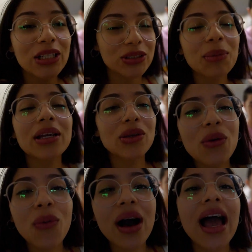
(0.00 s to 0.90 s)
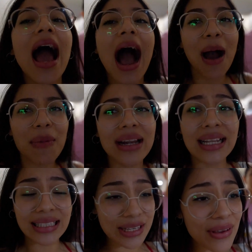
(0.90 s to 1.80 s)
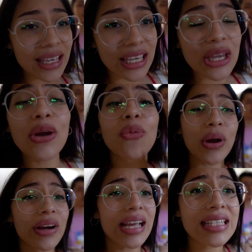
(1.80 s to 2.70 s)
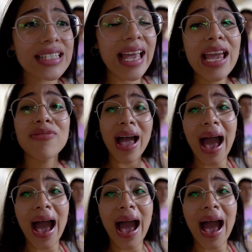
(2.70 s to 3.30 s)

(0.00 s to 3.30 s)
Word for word: So I'm like, you know what? I'm gonna leave it here where it's safe